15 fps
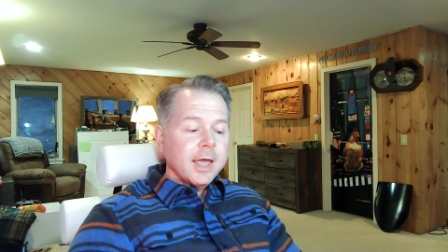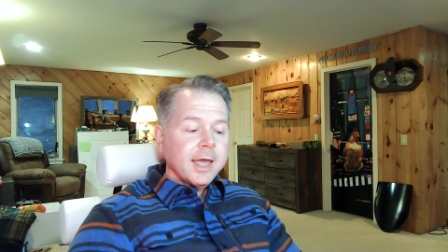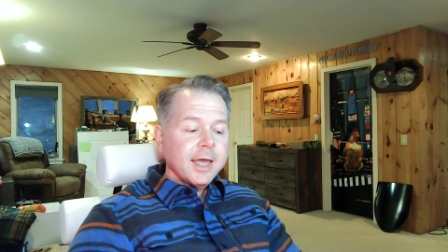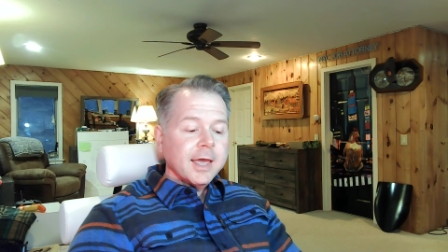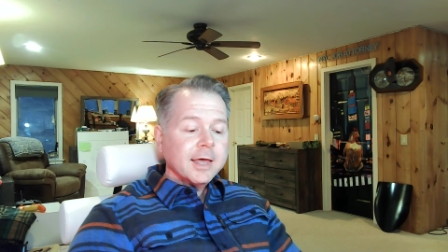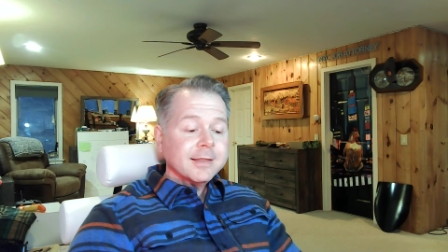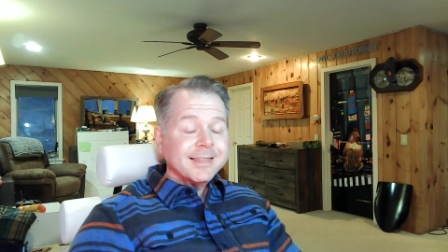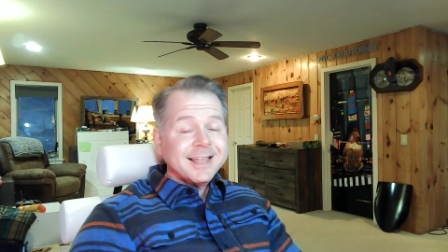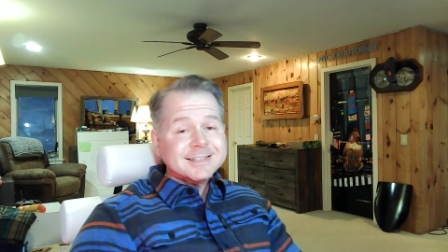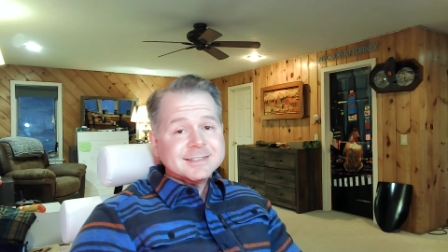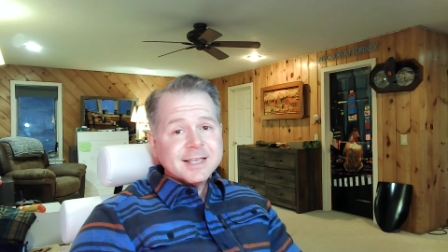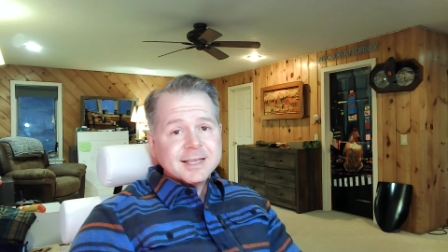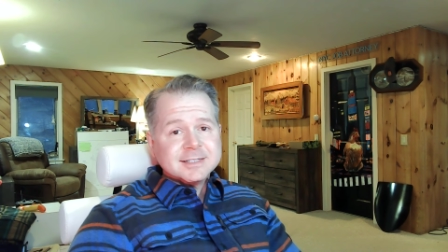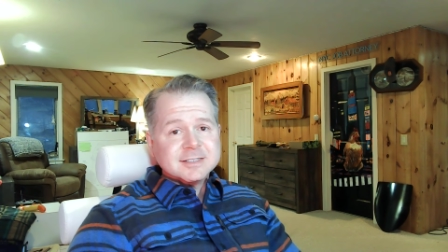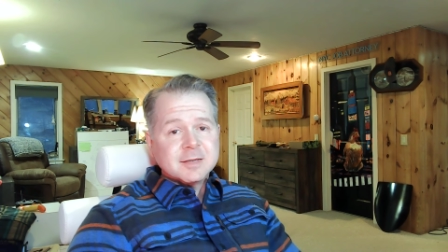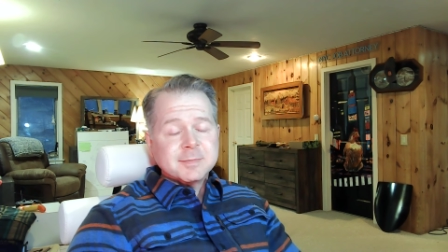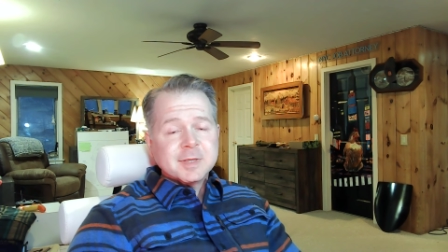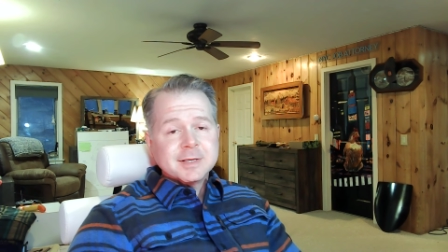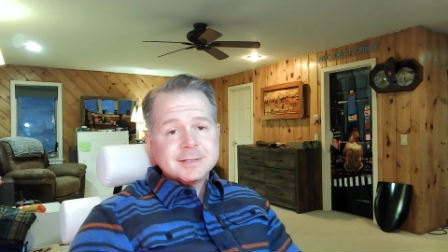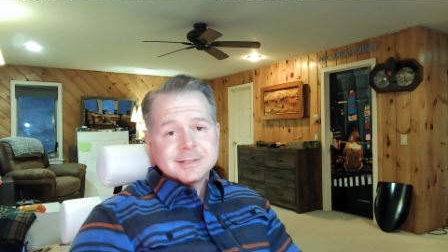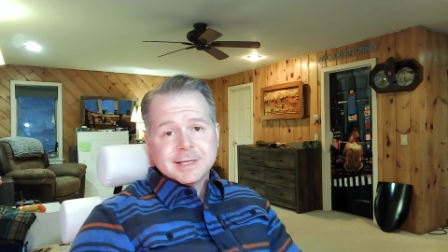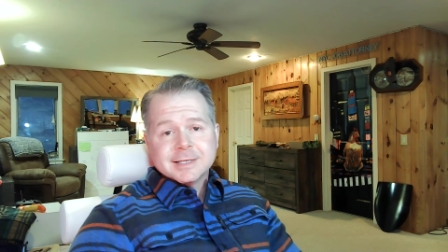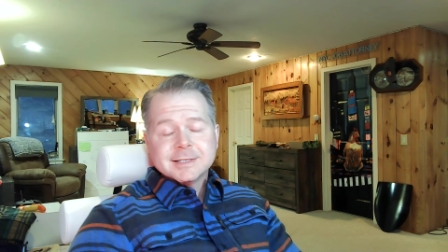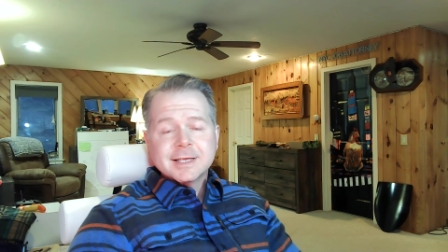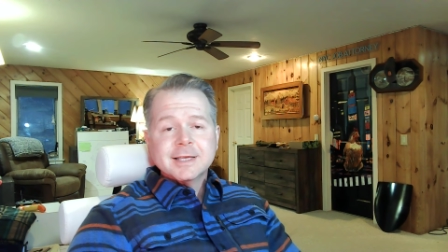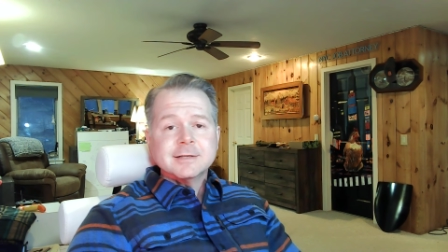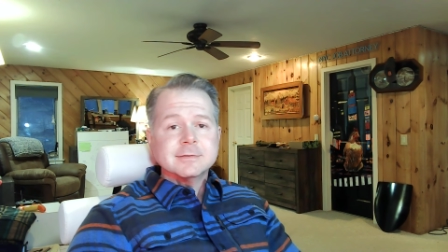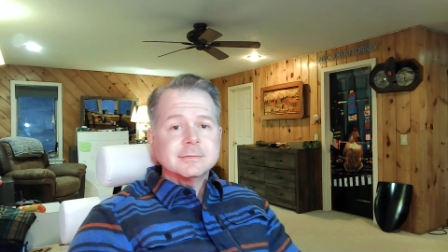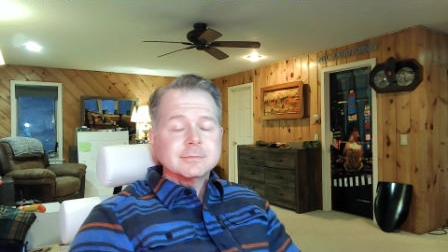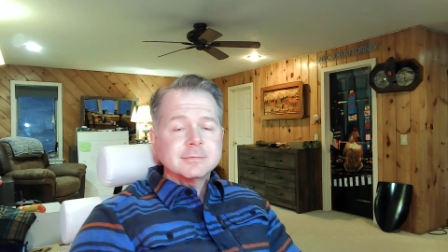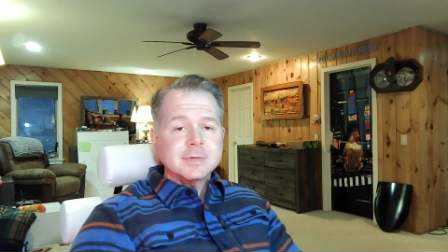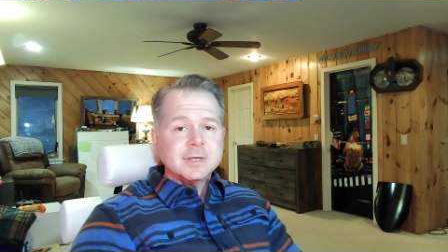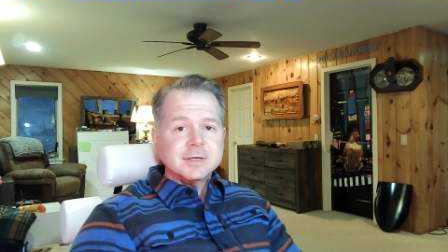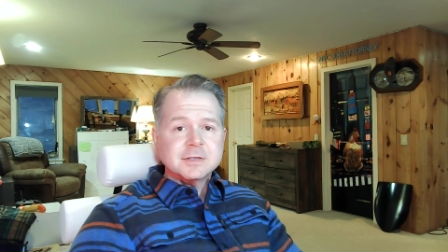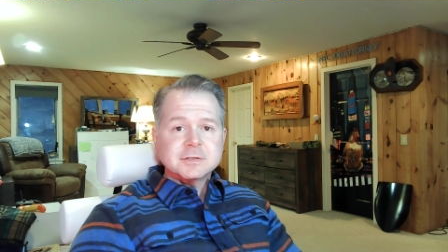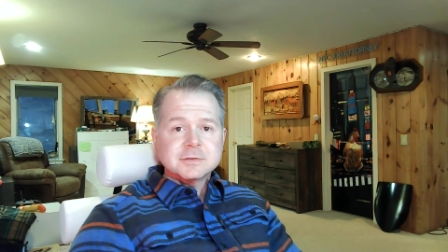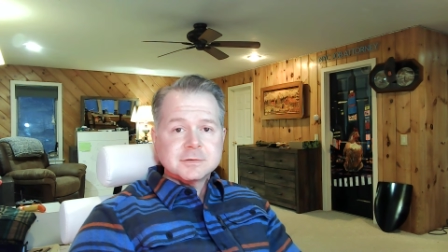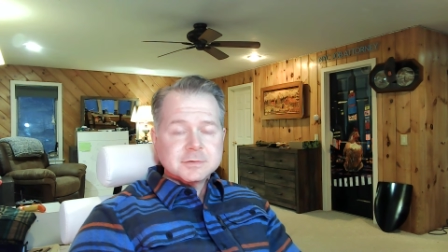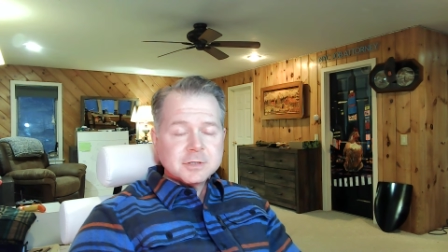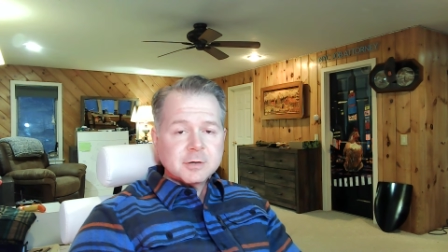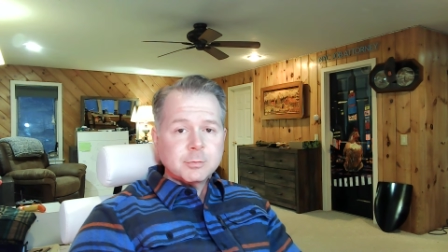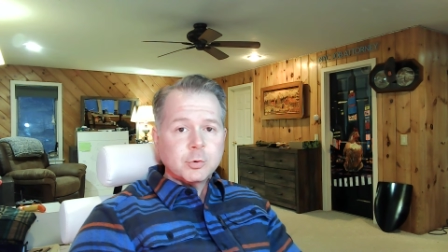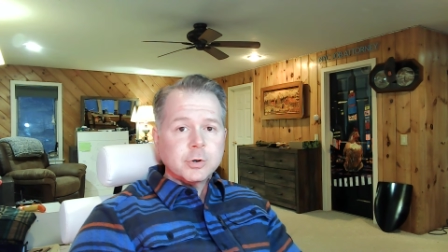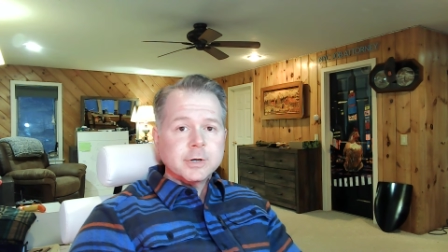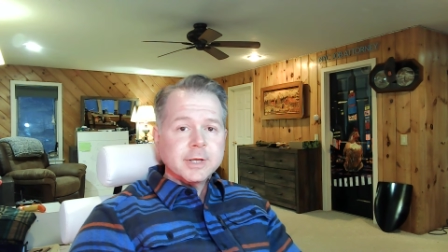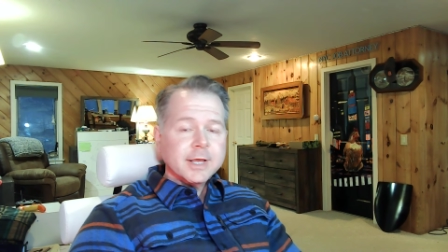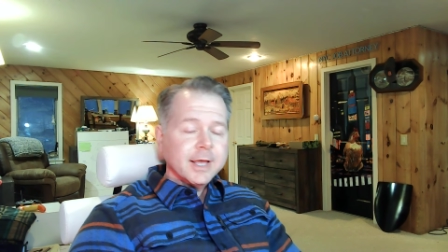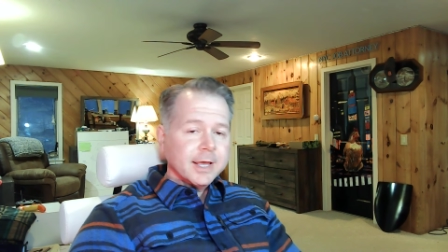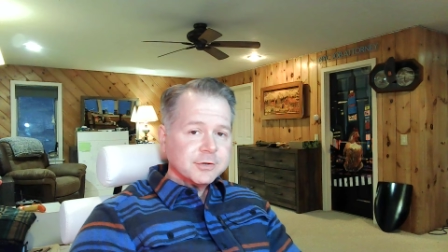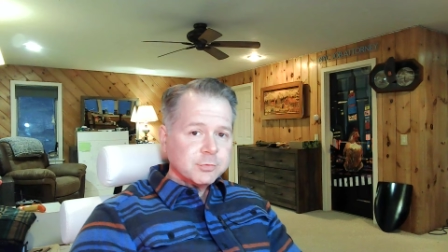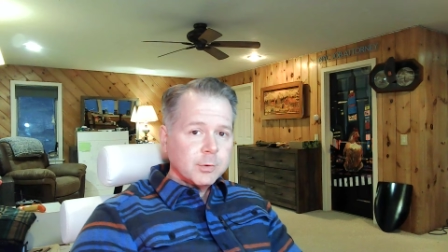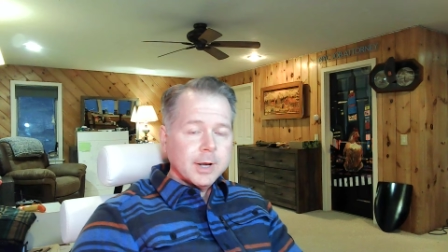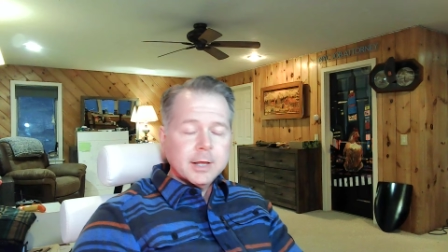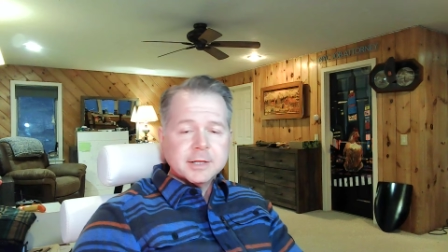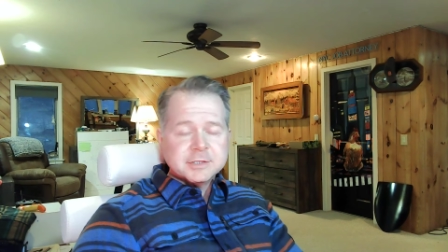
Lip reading: And that's saying something, because LinkedIn is stillborn as well.